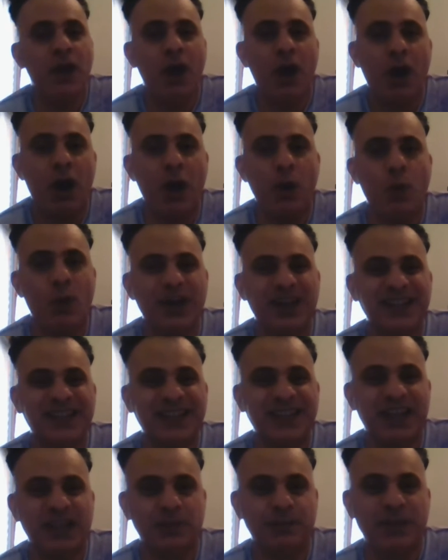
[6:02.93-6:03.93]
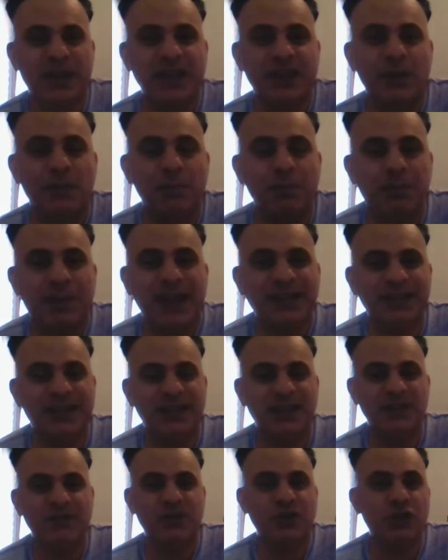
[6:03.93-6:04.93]
I want to see us being
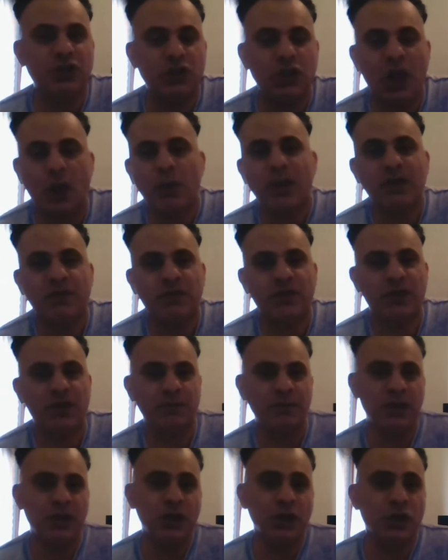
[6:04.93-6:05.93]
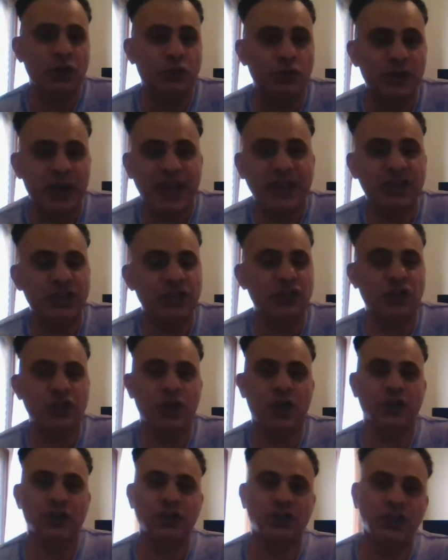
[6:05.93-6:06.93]
competitive, going for them, creating
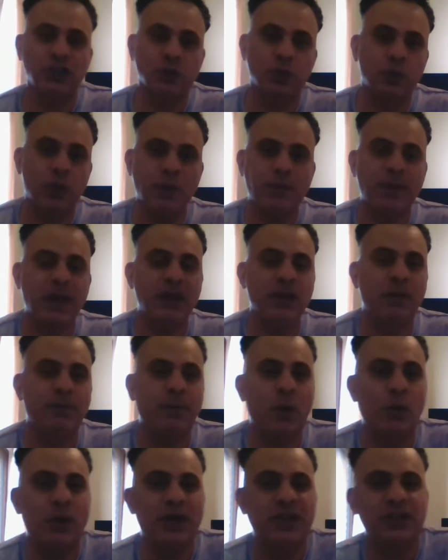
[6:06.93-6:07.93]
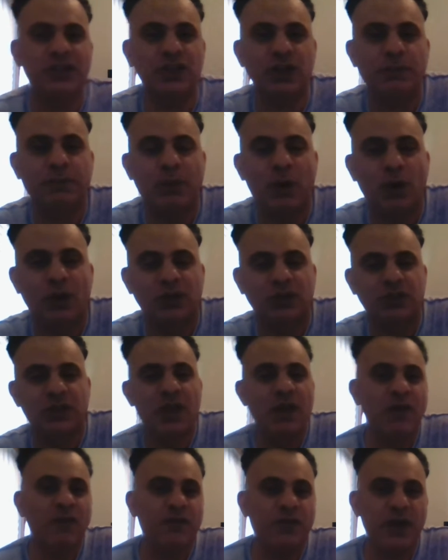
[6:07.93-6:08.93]
chances, whipping the ball into the
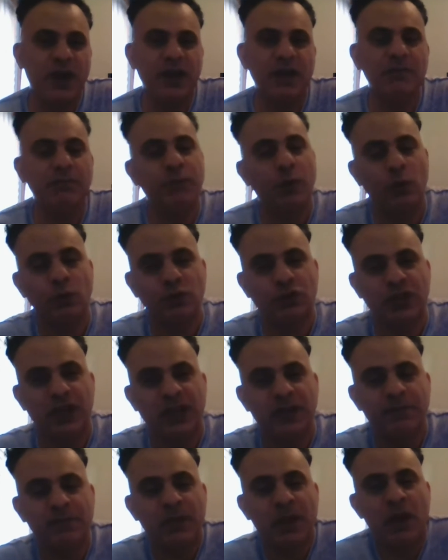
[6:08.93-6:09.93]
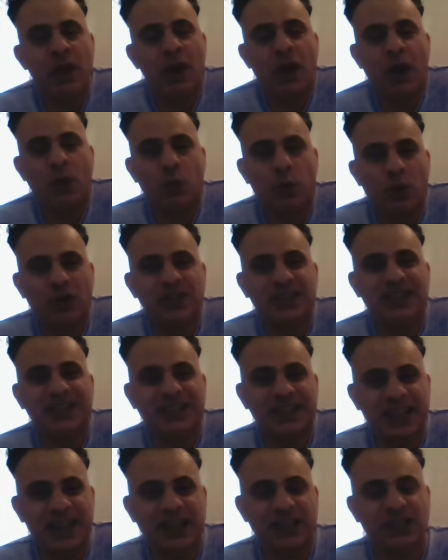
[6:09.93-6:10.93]
box, threading balls in. I want to
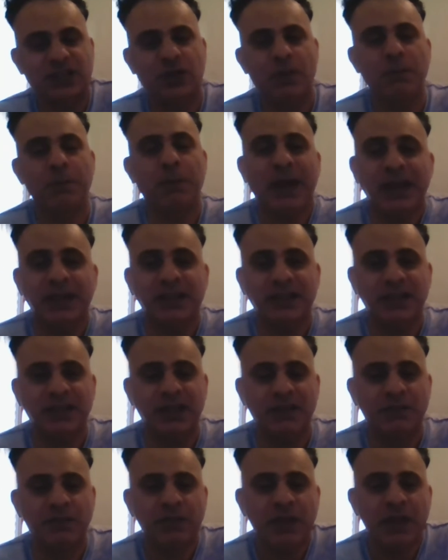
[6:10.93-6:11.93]
see us competitive.